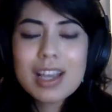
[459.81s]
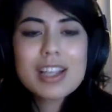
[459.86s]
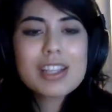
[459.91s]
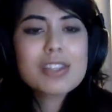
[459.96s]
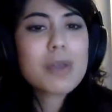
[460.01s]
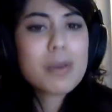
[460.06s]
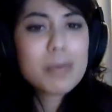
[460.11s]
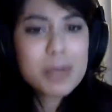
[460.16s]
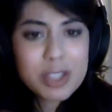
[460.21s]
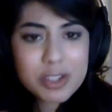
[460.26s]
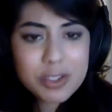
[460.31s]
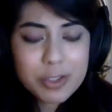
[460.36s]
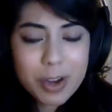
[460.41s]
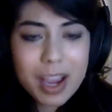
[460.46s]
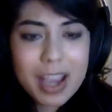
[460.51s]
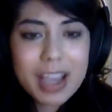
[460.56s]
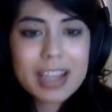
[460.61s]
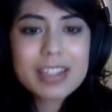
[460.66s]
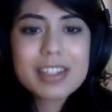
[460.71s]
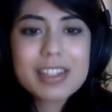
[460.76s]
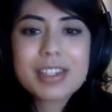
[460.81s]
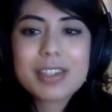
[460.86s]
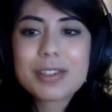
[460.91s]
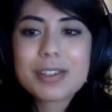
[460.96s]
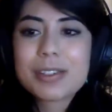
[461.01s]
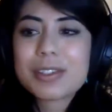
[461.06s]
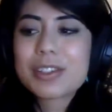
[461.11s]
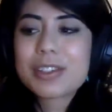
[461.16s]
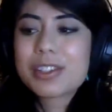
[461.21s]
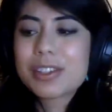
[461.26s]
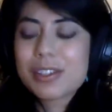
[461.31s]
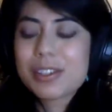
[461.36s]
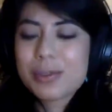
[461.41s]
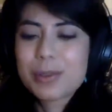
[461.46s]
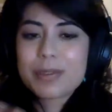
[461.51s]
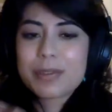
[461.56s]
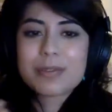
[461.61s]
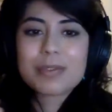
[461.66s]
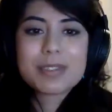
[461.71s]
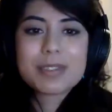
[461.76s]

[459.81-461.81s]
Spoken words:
So I was trying to sort of